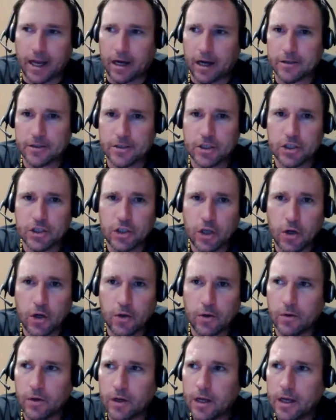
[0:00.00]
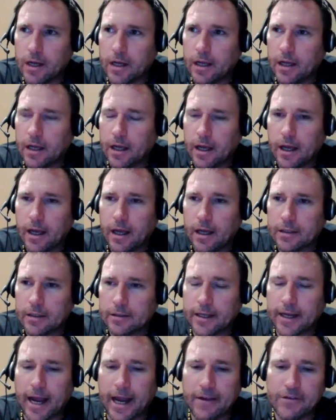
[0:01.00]
are so,
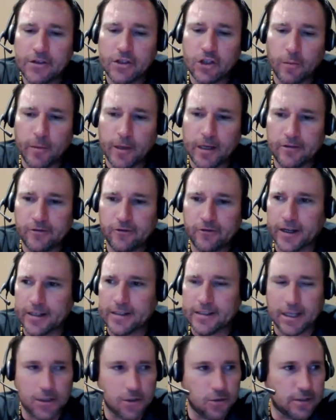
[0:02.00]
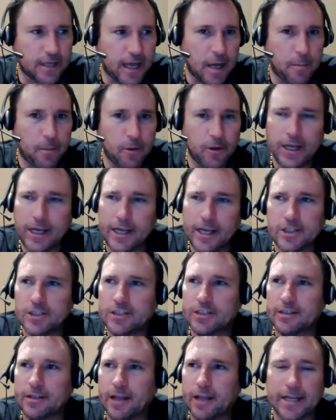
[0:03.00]
like, I have so many friends that use Apple, and I
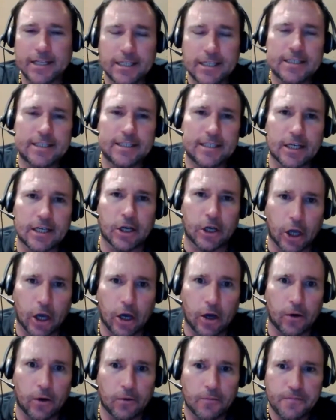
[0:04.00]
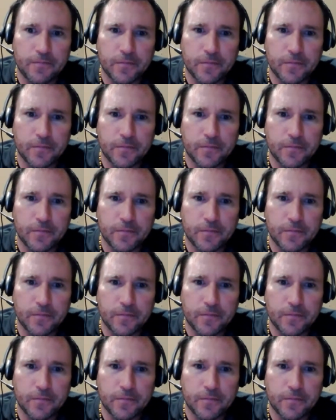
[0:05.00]
just didn't know,